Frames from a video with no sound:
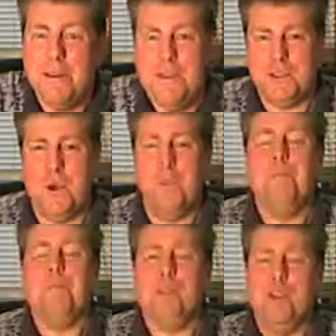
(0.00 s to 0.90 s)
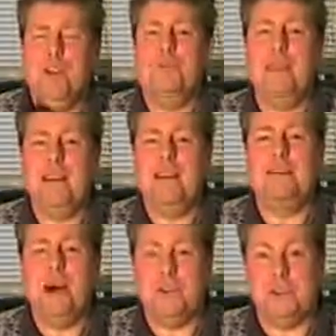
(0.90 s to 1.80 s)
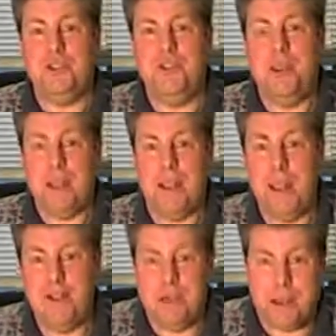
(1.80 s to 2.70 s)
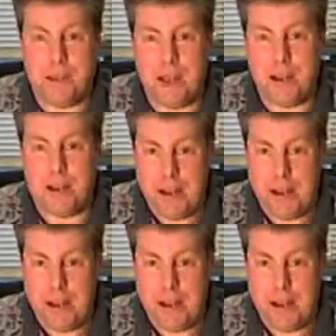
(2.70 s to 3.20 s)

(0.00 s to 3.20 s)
So you take this house that you got a contract on,